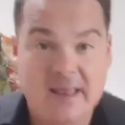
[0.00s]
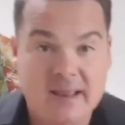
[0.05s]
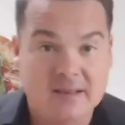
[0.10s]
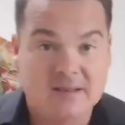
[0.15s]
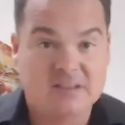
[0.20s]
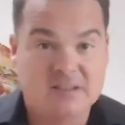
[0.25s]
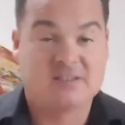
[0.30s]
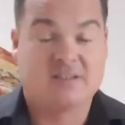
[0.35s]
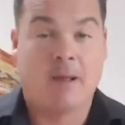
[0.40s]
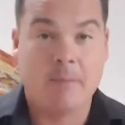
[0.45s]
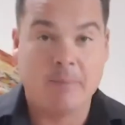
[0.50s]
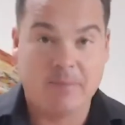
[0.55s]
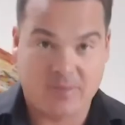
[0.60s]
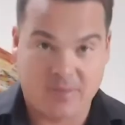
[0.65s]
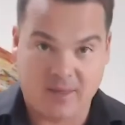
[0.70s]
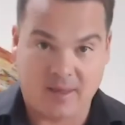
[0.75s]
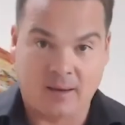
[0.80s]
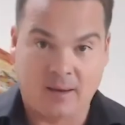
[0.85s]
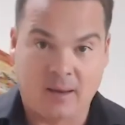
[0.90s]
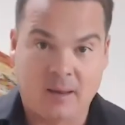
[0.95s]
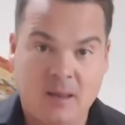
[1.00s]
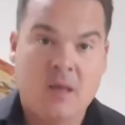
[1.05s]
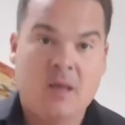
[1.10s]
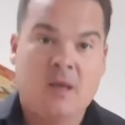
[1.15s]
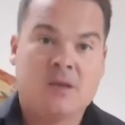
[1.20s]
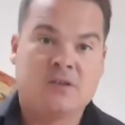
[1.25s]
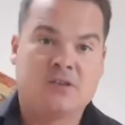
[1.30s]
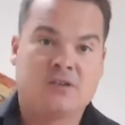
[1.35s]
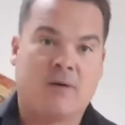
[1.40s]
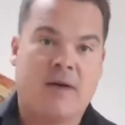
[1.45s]
something.
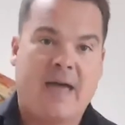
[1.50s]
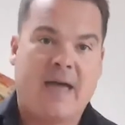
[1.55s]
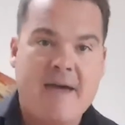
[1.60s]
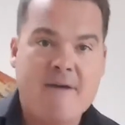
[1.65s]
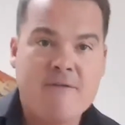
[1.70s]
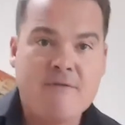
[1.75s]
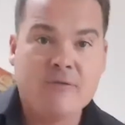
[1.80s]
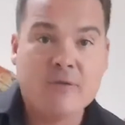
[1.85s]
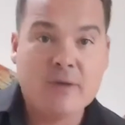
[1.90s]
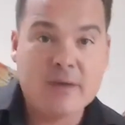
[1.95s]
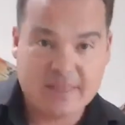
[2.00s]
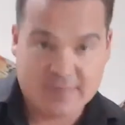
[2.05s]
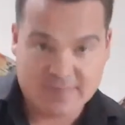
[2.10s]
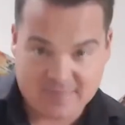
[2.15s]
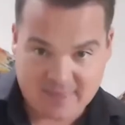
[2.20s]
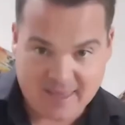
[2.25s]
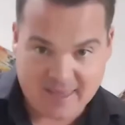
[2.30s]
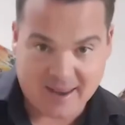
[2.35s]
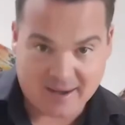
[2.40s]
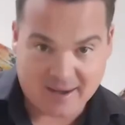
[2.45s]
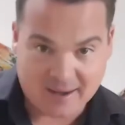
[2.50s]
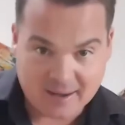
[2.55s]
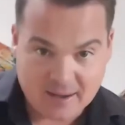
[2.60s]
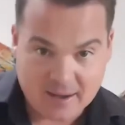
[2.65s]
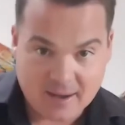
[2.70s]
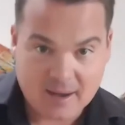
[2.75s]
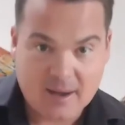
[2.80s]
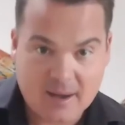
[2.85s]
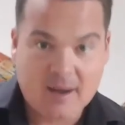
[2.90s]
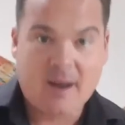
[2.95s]
So
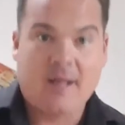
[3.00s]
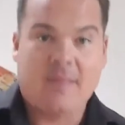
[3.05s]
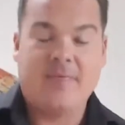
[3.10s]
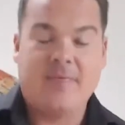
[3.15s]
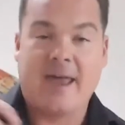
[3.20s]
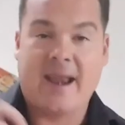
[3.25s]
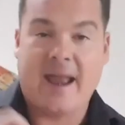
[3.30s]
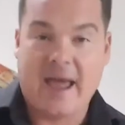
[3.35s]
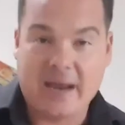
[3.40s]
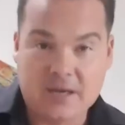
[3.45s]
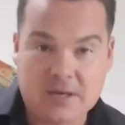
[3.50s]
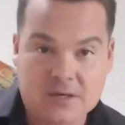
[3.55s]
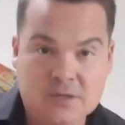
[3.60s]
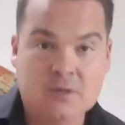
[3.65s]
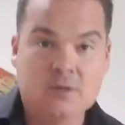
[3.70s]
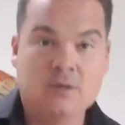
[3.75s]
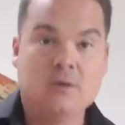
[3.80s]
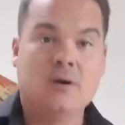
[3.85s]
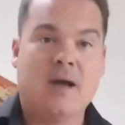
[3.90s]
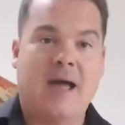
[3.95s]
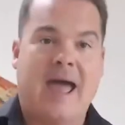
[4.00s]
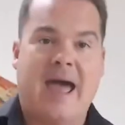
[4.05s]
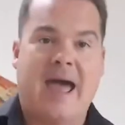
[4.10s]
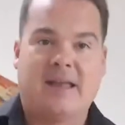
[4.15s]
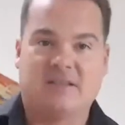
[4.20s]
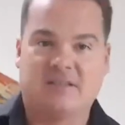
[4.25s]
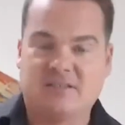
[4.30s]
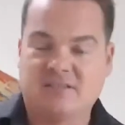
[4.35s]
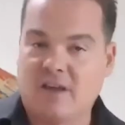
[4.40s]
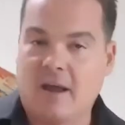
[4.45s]
everything that I do
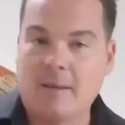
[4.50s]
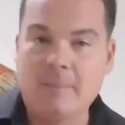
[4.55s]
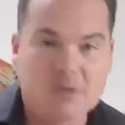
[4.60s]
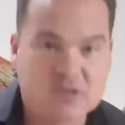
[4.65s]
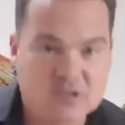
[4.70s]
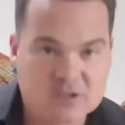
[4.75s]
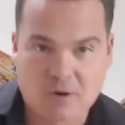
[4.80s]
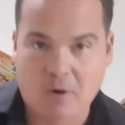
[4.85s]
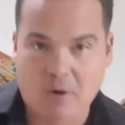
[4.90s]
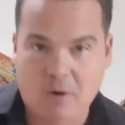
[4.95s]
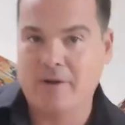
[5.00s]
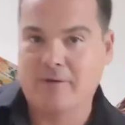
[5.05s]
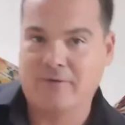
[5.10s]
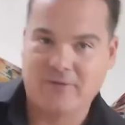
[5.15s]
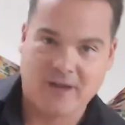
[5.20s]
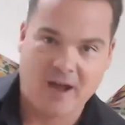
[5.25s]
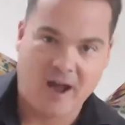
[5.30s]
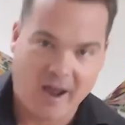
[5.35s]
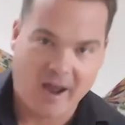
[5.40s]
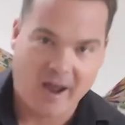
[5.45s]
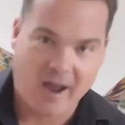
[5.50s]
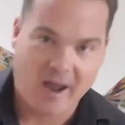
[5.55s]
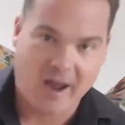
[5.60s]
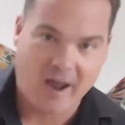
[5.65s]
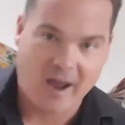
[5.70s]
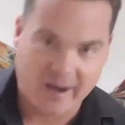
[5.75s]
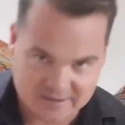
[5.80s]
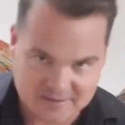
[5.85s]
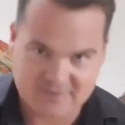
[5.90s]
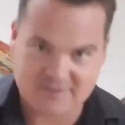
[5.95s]
has some sort of
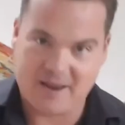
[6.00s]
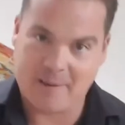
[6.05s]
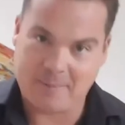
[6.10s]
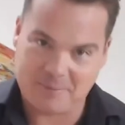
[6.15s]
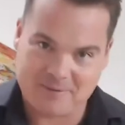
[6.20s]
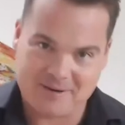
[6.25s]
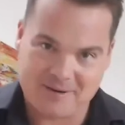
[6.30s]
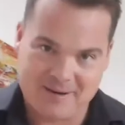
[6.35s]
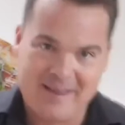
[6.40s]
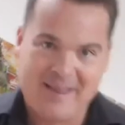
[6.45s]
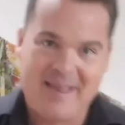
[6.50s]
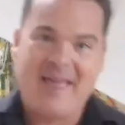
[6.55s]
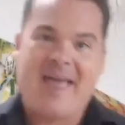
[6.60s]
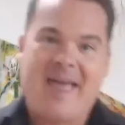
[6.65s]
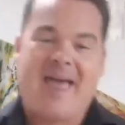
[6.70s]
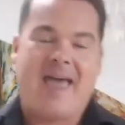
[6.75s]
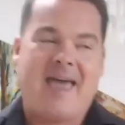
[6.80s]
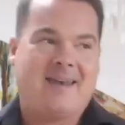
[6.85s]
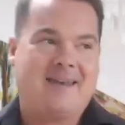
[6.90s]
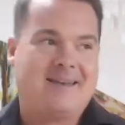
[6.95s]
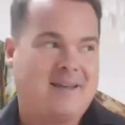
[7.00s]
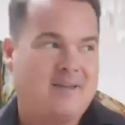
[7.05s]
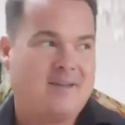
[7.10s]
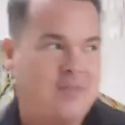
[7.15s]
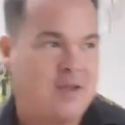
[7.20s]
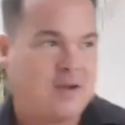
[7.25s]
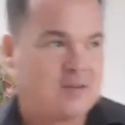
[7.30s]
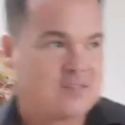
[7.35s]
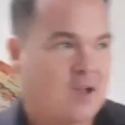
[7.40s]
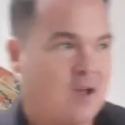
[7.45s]
concept. And
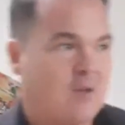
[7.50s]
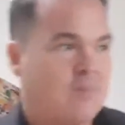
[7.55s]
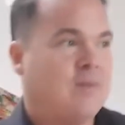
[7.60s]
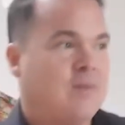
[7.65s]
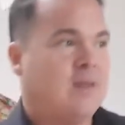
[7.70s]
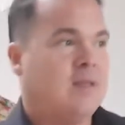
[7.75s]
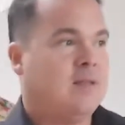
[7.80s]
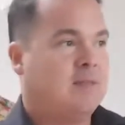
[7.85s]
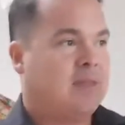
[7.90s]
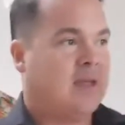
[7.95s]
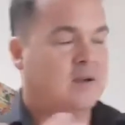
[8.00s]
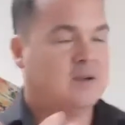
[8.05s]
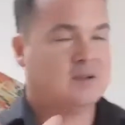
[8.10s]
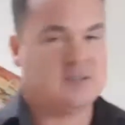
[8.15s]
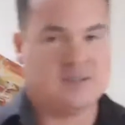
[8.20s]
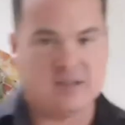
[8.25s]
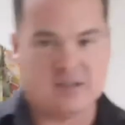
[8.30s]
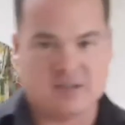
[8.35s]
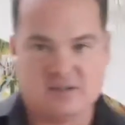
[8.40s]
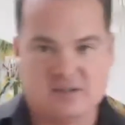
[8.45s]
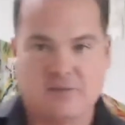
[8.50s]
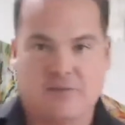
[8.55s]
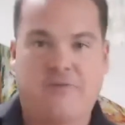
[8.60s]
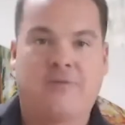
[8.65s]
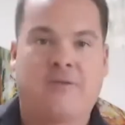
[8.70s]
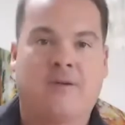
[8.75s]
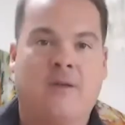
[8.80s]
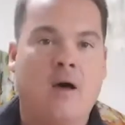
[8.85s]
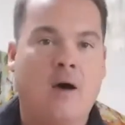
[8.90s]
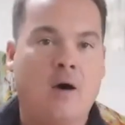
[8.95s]
there's this
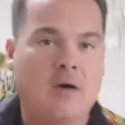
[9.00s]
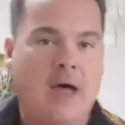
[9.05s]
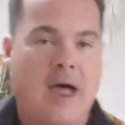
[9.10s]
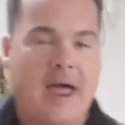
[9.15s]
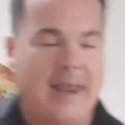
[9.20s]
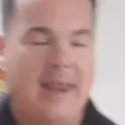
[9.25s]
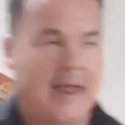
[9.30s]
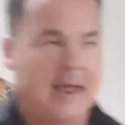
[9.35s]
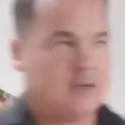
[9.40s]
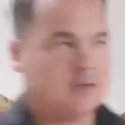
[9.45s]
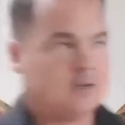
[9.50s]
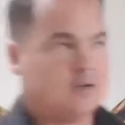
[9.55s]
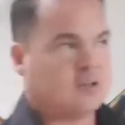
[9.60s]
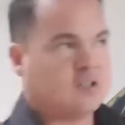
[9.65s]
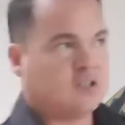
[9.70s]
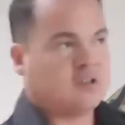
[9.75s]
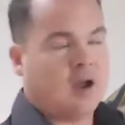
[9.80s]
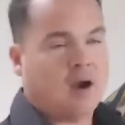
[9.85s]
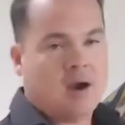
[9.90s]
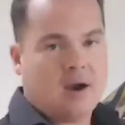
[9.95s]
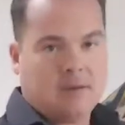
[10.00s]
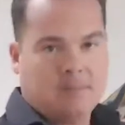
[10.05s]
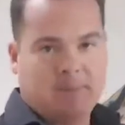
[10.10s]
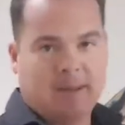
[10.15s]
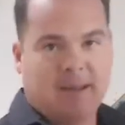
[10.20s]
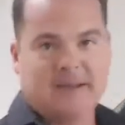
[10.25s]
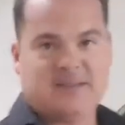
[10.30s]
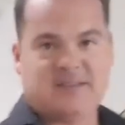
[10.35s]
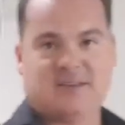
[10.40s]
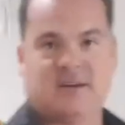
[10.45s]
flow. I like to start
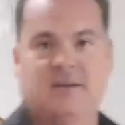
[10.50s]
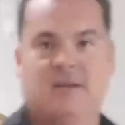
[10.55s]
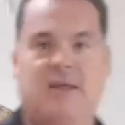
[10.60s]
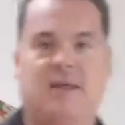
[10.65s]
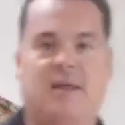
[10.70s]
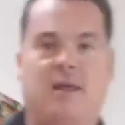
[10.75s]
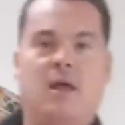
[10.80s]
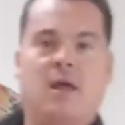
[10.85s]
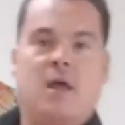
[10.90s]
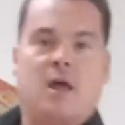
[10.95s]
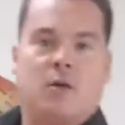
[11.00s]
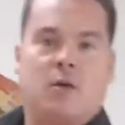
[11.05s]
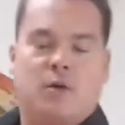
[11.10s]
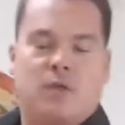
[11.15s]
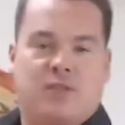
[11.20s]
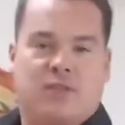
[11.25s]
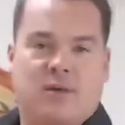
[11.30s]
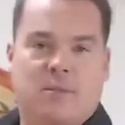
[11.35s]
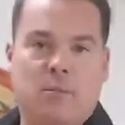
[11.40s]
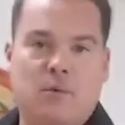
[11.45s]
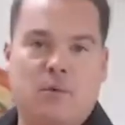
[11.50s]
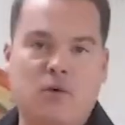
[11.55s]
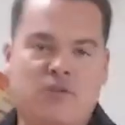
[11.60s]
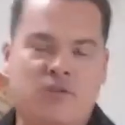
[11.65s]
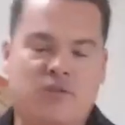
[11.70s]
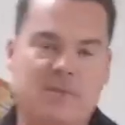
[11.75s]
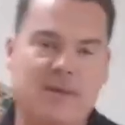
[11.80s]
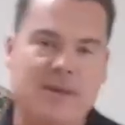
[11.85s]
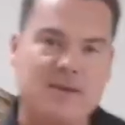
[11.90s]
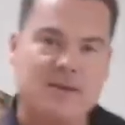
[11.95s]
basically with a
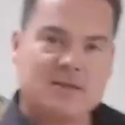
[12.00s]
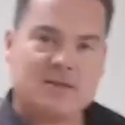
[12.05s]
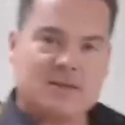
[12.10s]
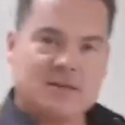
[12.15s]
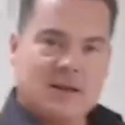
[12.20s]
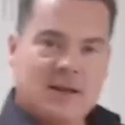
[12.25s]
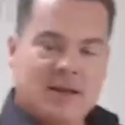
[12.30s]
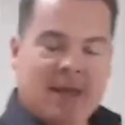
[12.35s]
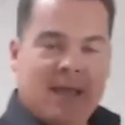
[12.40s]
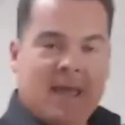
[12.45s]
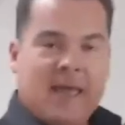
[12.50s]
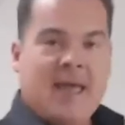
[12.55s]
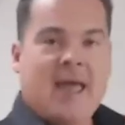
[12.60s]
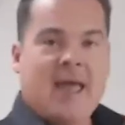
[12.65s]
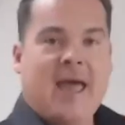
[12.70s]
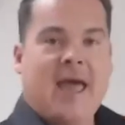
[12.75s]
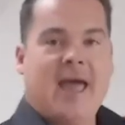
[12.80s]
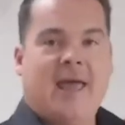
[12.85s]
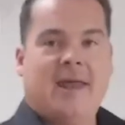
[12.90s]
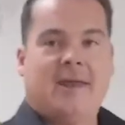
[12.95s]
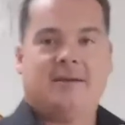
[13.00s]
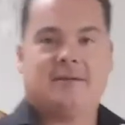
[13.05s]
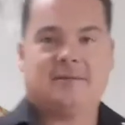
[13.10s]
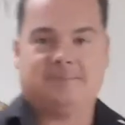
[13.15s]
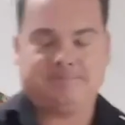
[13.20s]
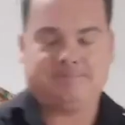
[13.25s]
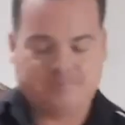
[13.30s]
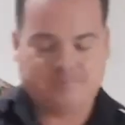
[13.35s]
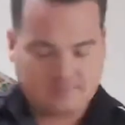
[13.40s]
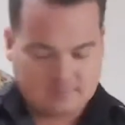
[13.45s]
movement, and
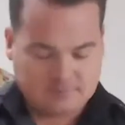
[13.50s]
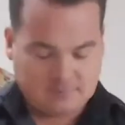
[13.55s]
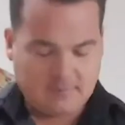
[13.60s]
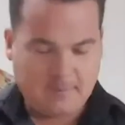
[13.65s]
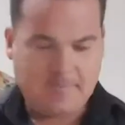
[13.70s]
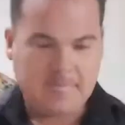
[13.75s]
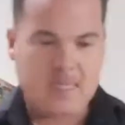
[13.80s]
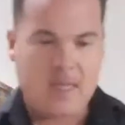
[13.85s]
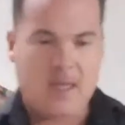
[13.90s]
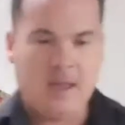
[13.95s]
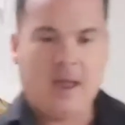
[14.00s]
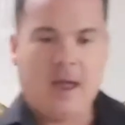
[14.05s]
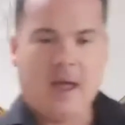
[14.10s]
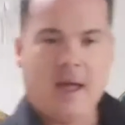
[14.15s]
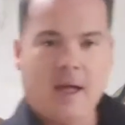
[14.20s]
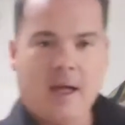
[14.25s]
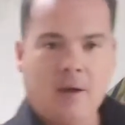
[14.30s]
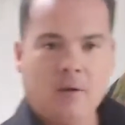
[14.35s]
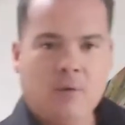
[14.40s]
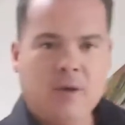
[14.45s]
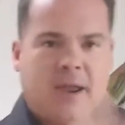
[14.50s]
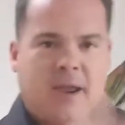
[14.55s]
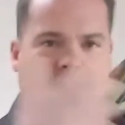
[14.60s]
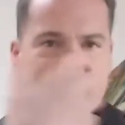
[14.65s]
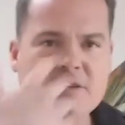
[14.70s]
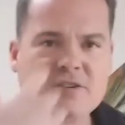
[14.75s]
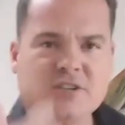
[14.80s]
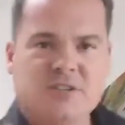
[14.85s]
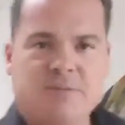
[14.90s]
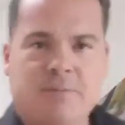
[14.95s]
we can just